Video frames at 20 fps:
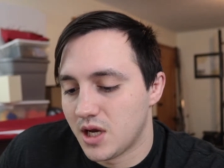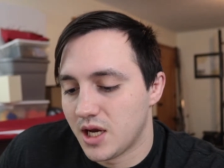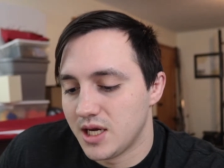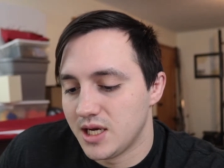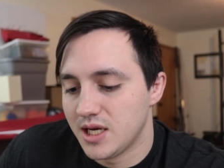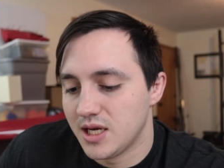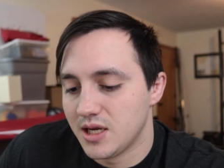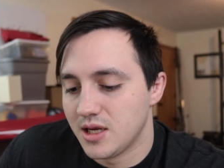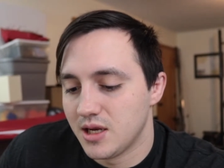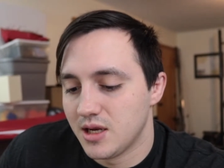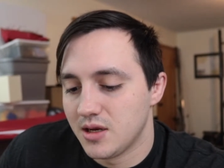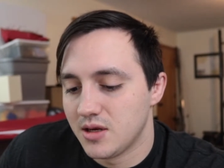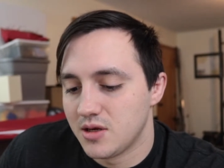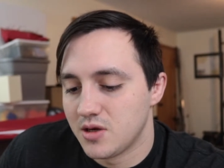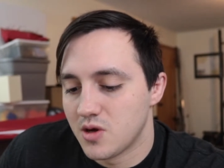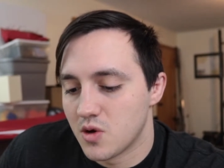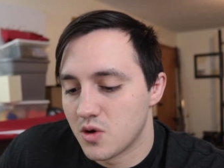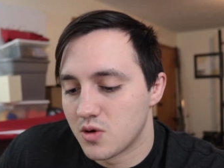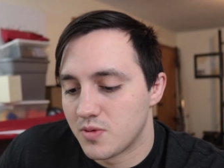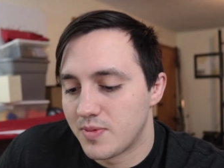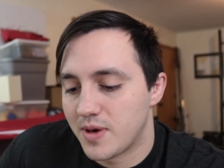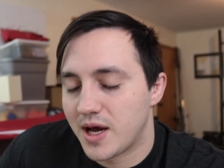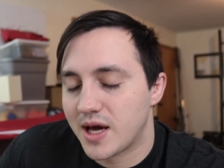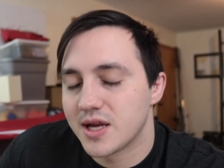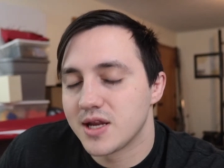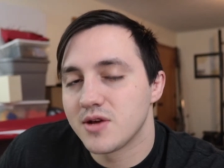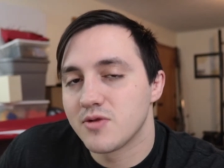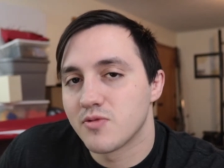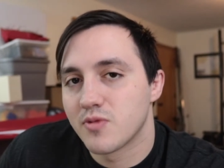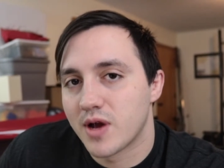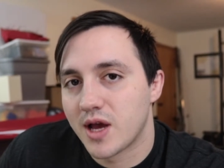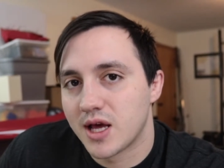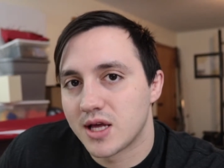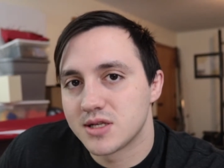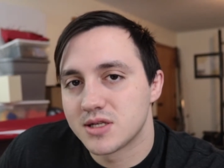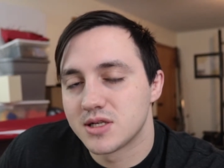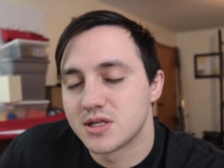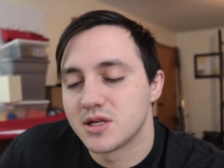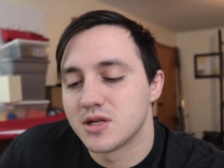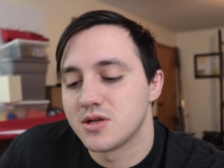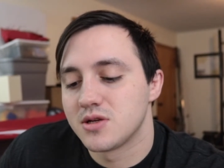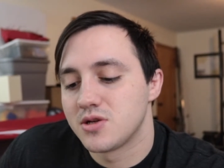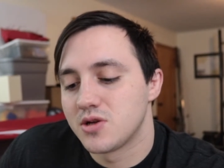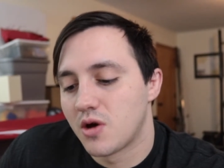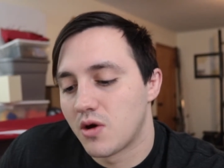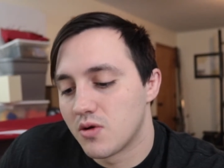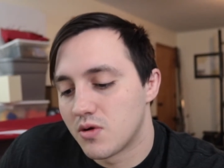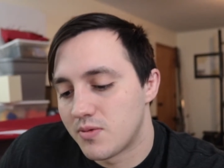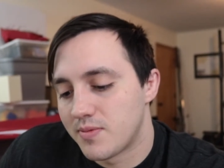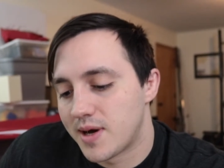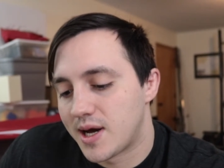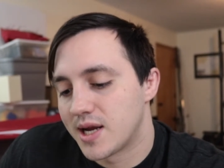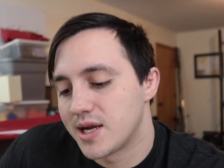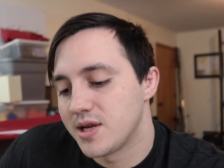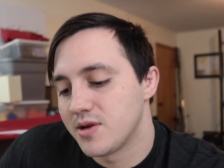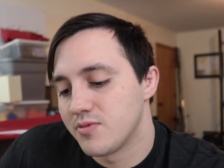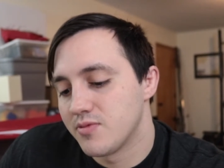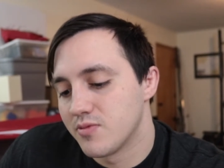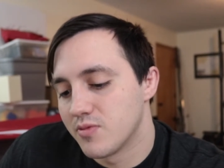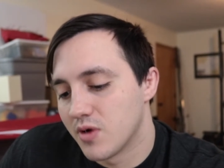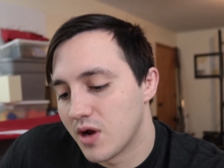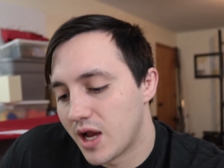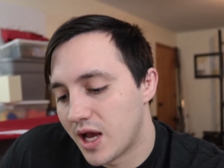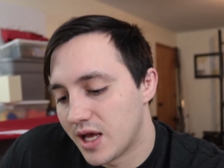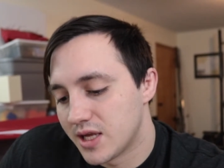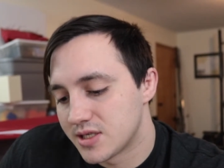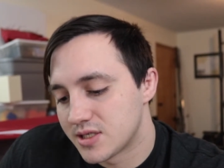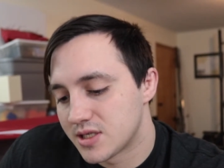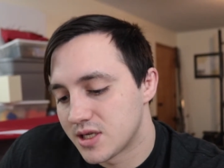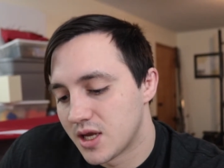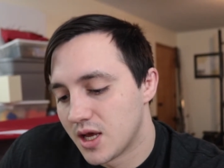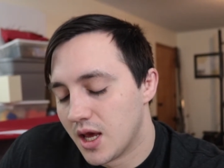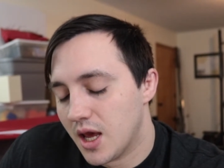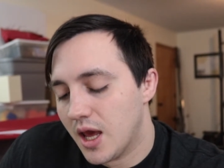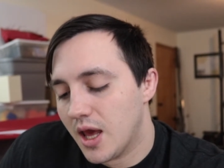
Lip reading: did total body rest, total body rest.